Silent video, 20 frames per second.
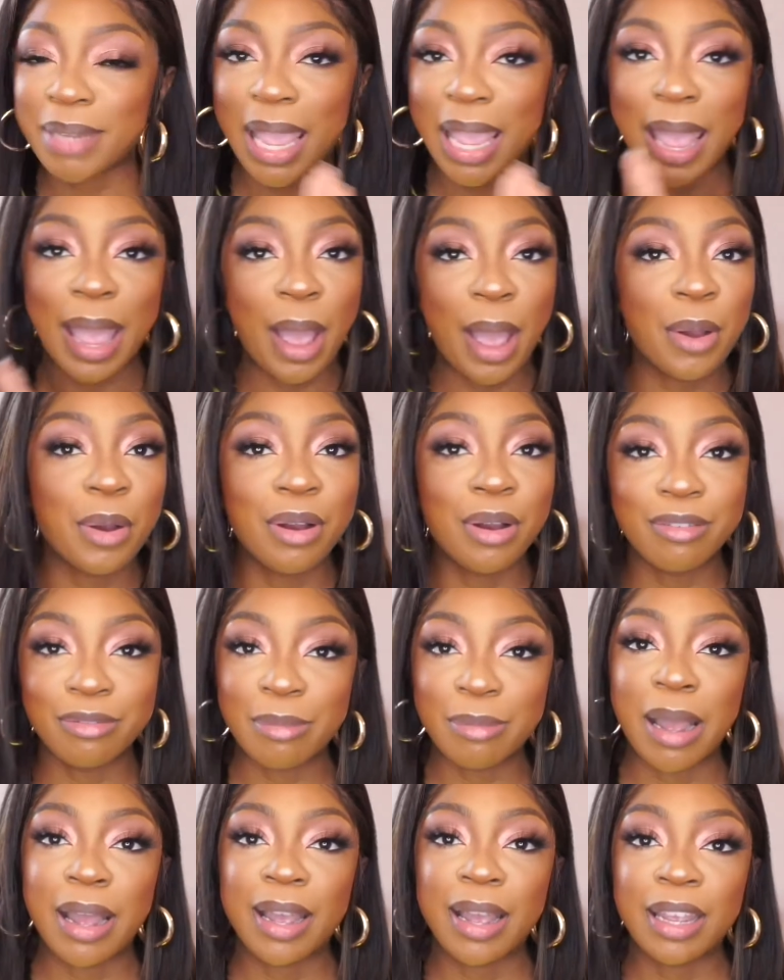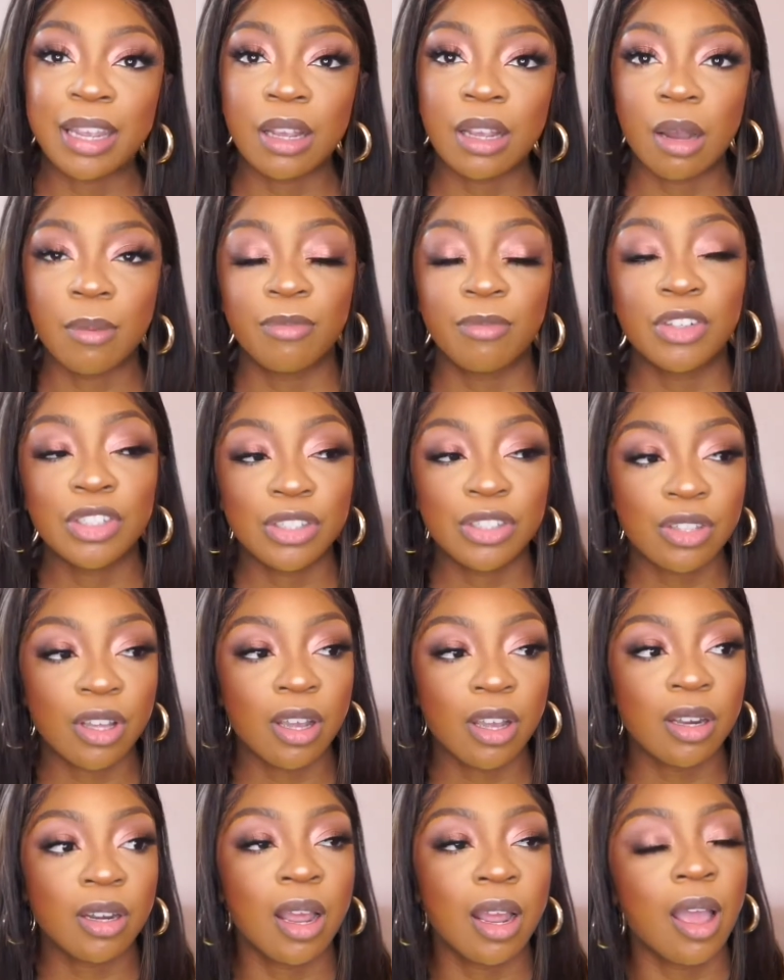out of my comfort
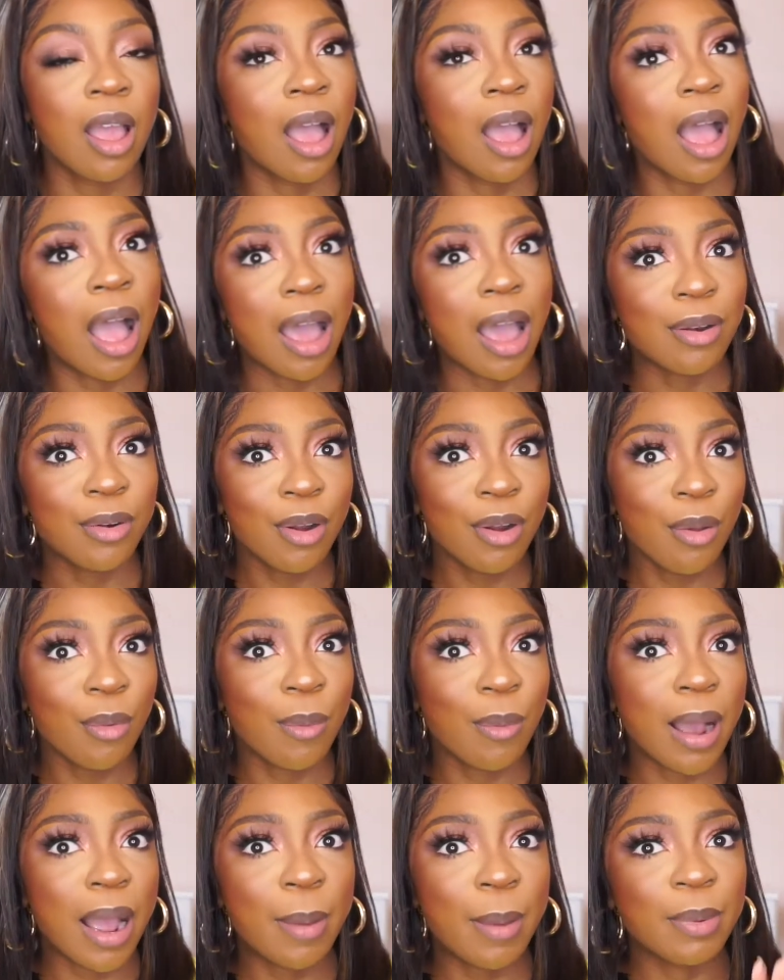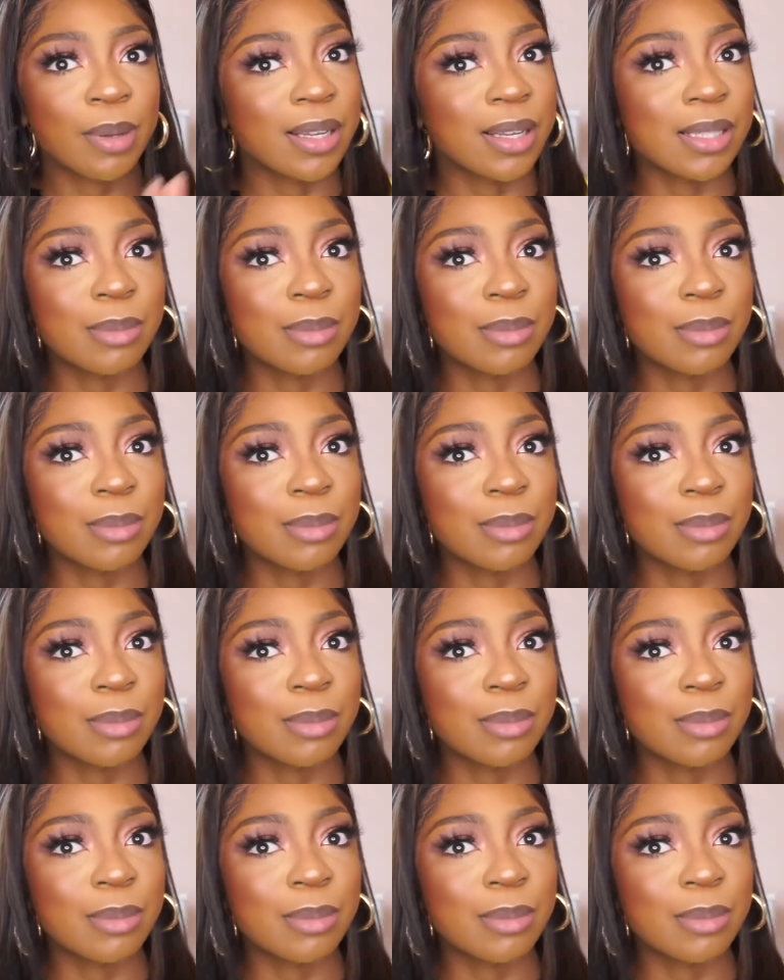zone. I don't know why, because